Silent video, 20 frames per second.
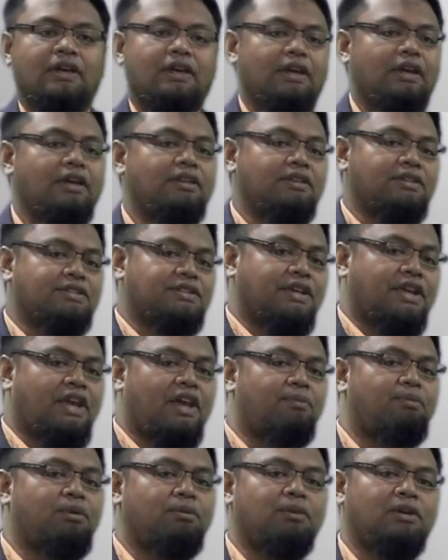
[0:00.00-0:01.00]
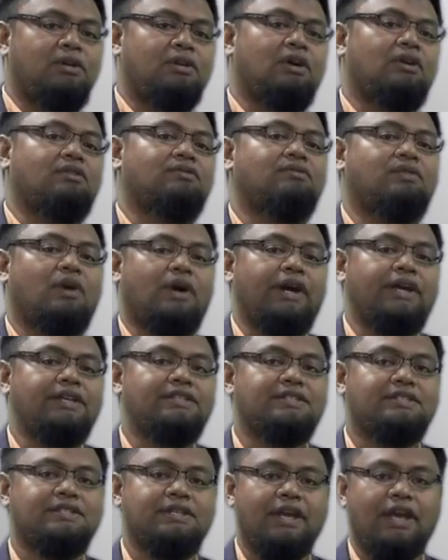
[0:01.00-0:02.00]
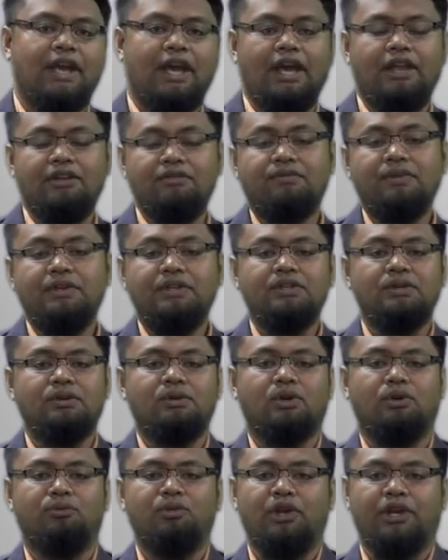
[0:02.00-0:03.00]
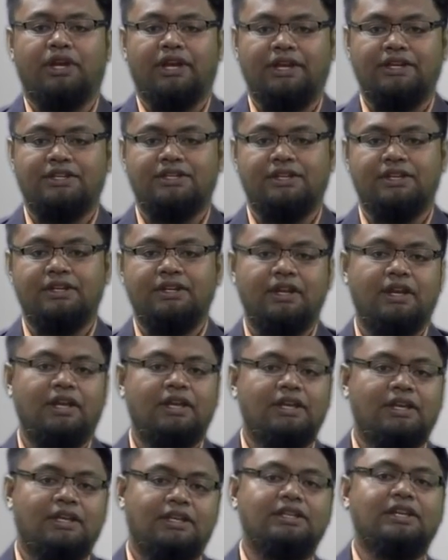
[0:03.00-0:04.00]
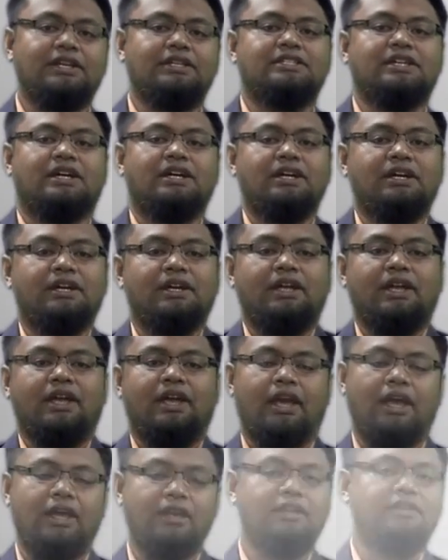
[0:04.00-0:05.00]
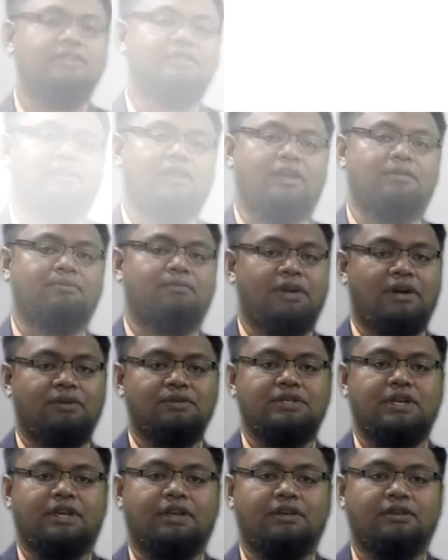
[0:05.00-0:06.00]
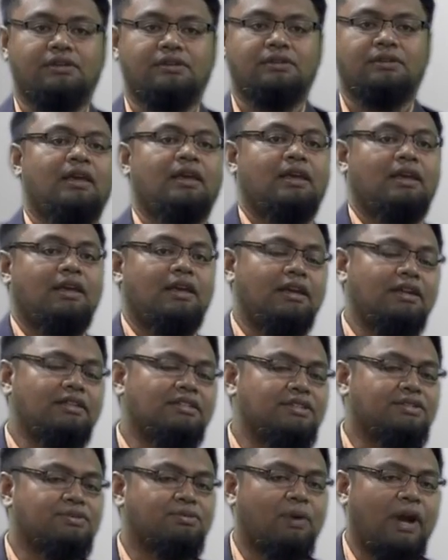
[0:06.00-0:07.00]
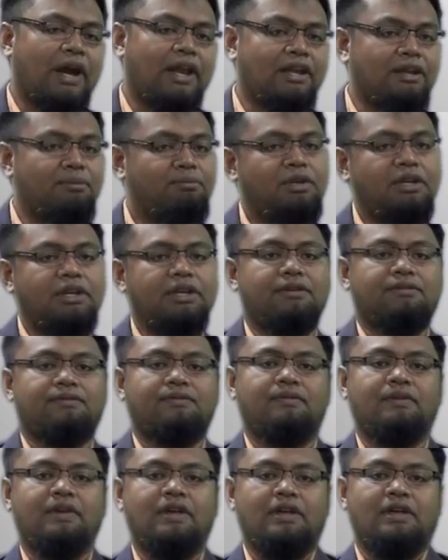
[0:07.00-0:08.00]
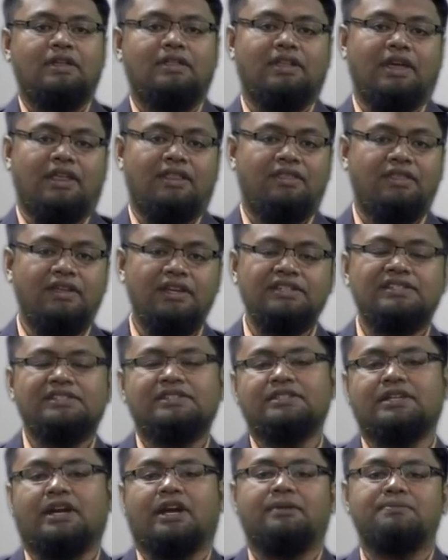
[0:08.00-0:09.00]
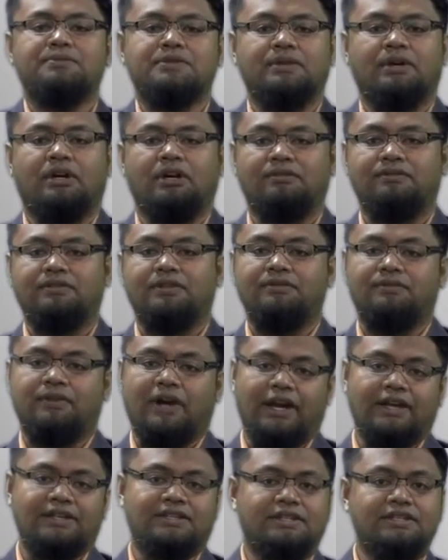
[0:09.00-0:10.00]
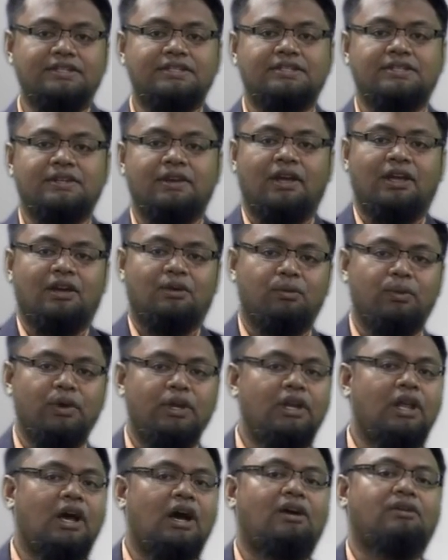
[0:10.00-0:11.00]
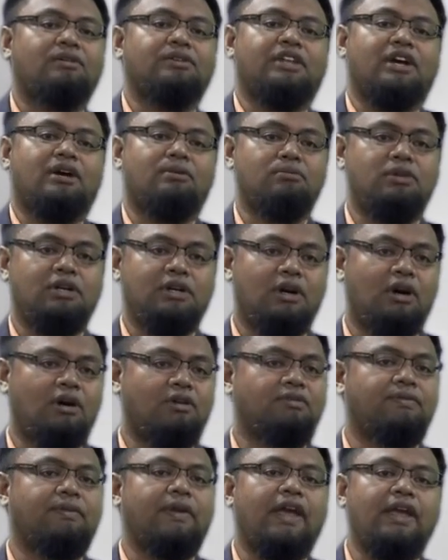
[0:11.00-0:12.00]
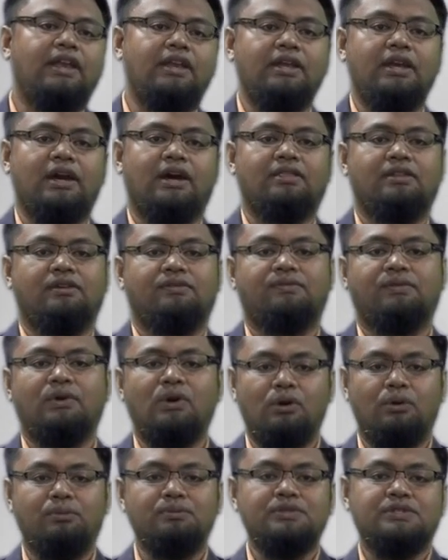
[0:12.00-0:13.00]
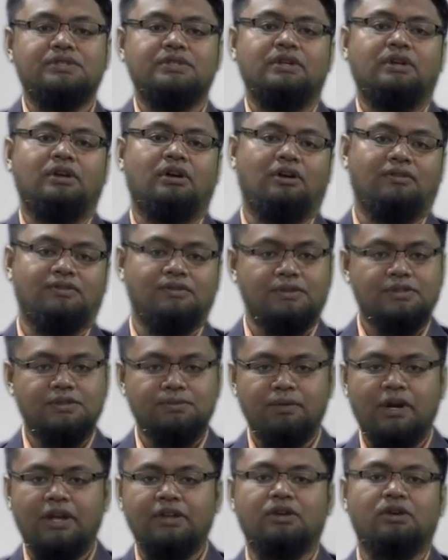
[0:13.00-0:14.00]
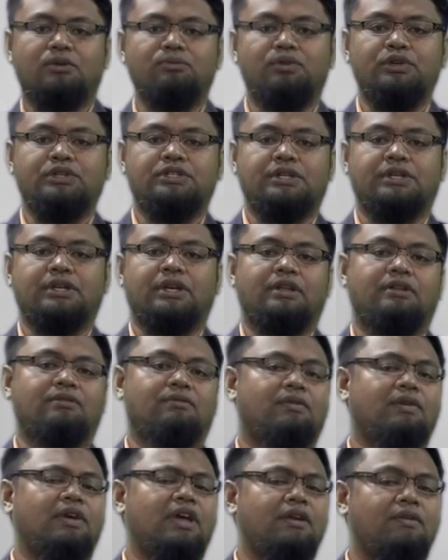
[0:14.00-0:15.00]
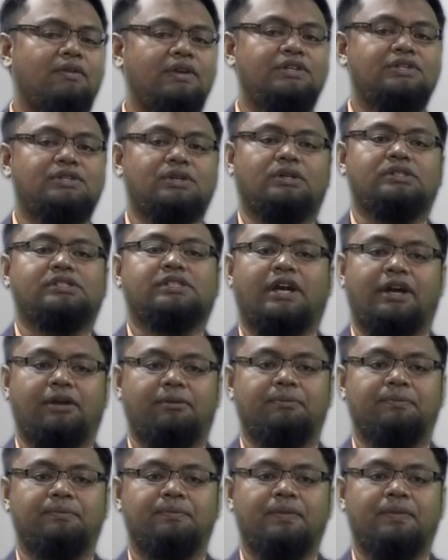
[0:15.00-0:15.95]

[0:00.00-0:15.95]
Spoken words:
It is capable of voice and video communication, data, and internet browsing. It is widely believed that these types of devices will outnumber of any other forms of smart computing in very short time.